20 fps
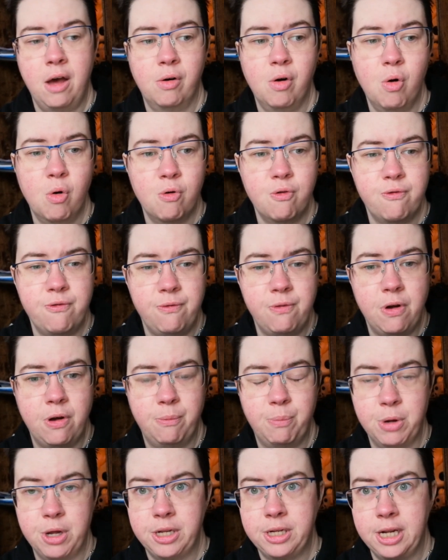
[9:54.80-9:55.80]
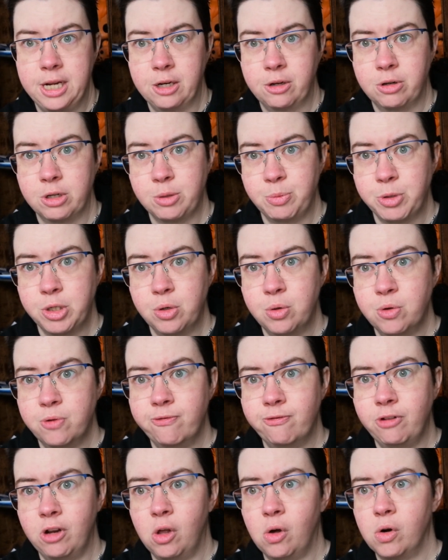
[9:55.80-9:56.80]
haul birthday and Christmas
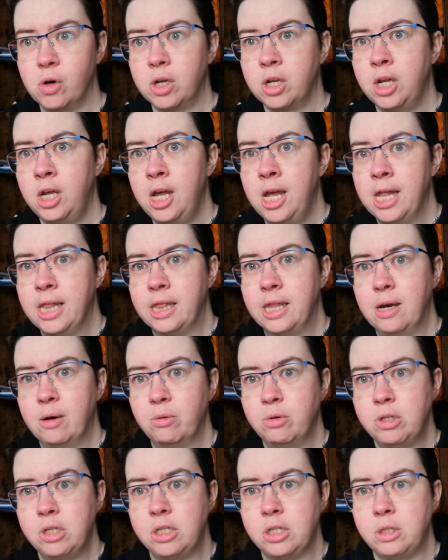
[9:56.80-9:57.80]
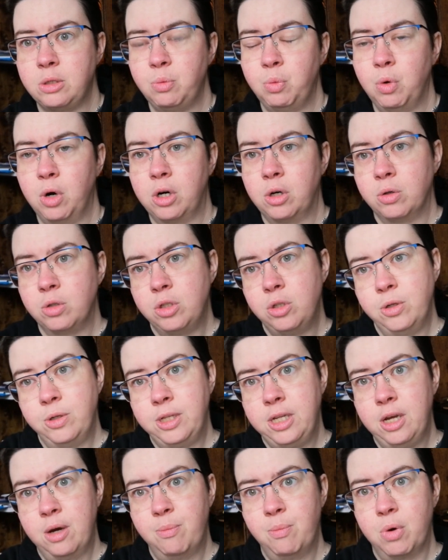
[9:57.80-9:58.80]
haul vlog, there was where I was
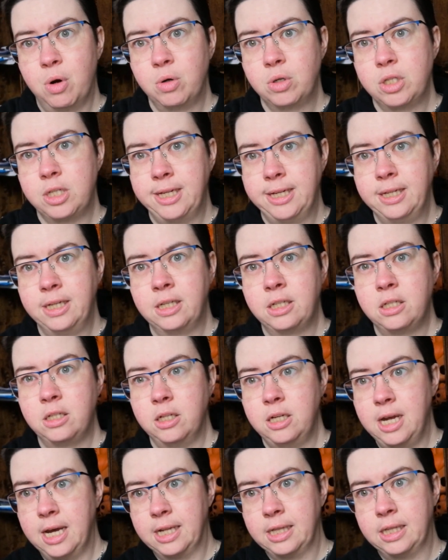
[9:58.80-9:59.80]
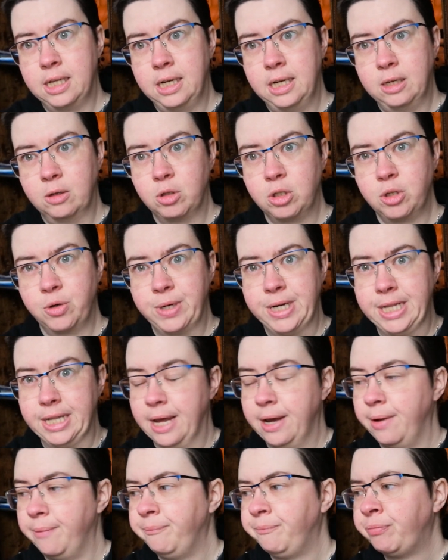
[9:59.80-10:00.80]
doing the unboxing, so you had the little screen
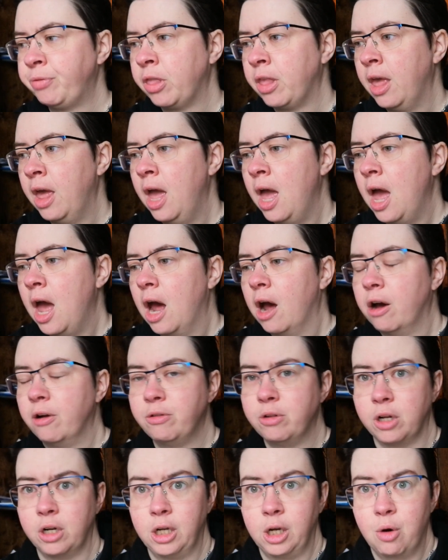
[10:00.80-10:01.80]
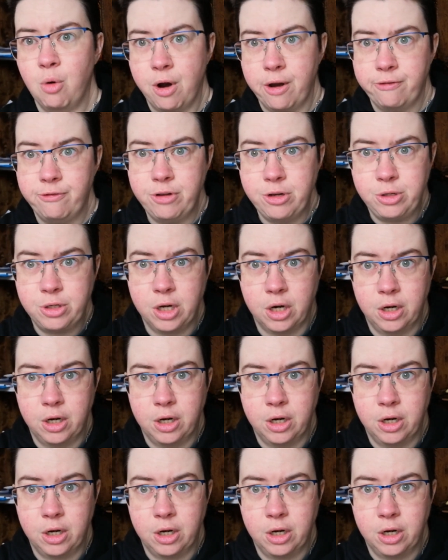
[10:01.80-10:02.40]
there. I've done it quite a few